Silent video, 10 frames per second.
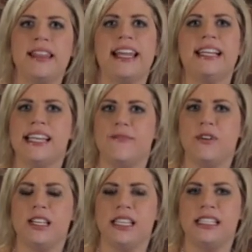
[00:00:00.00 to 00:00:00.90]
And I
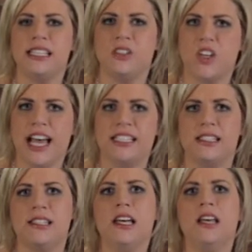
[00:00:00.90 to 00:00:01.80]
definitely suggest,
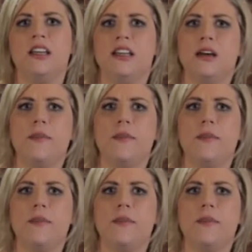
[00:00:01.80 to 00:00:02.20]
you know,